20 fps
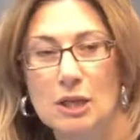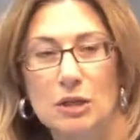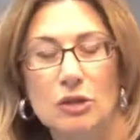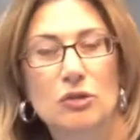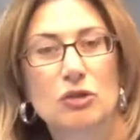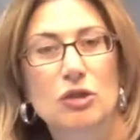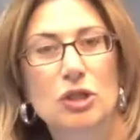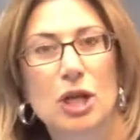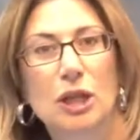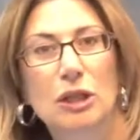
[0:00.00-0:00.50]
You
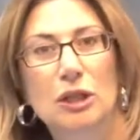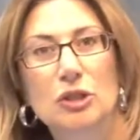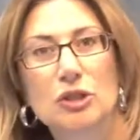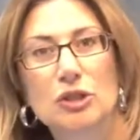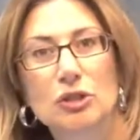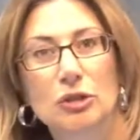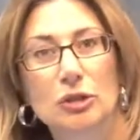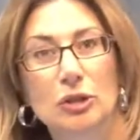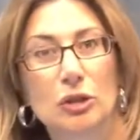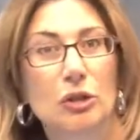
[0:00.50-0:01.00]
challenge
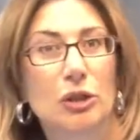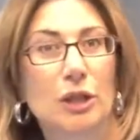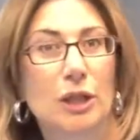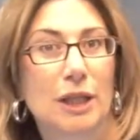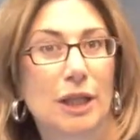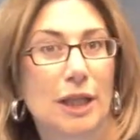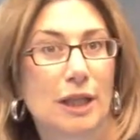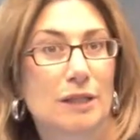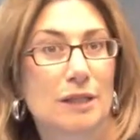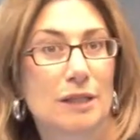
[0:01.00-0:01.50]
your
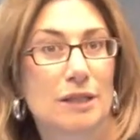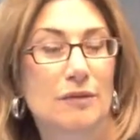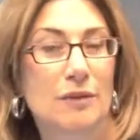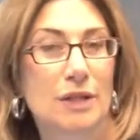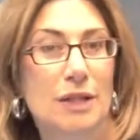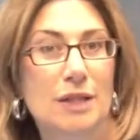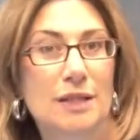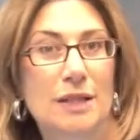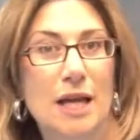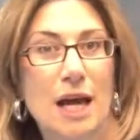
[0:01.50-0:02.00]
learning activities.